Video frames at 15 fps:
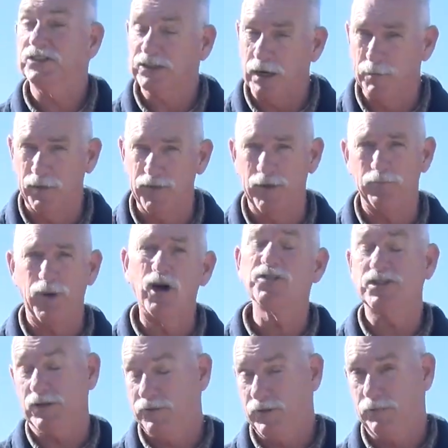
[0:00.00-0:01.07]
some of them,
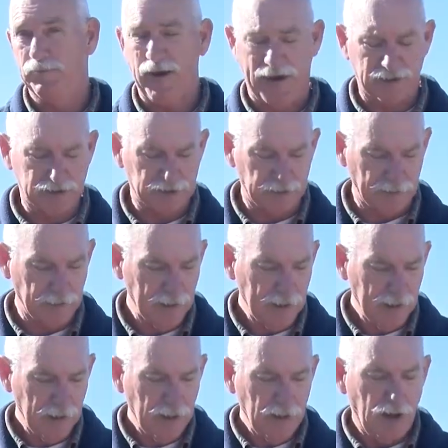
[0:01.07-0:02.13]
most of them actually.
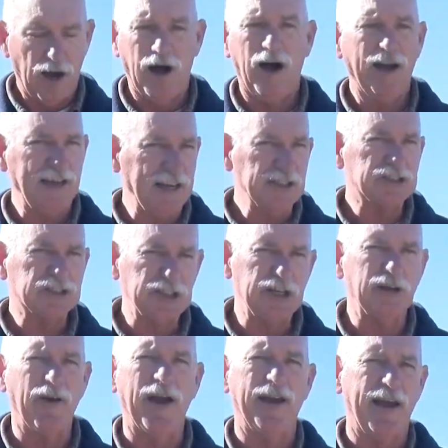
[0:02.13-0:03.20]
Uh, each
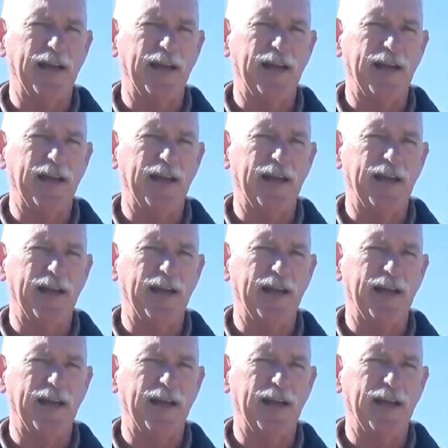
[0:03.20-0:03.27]
Sea Grant